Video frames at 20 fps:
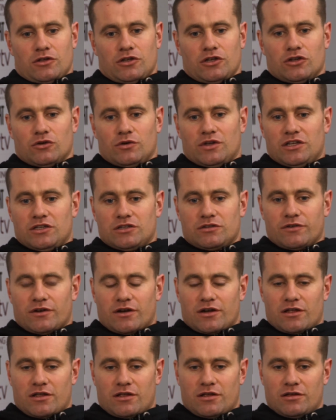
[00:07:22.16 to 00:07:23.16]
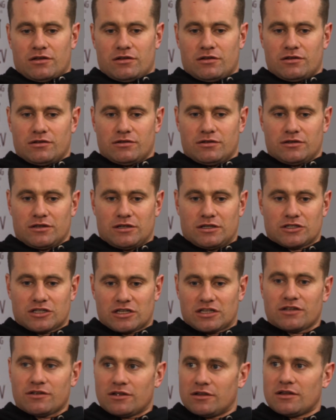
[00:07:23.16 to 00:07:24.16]
you know he's very goes
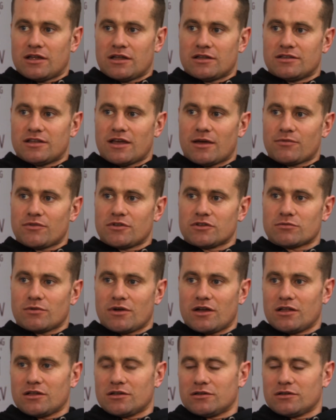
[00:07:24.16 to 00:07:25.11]
into in depth as well,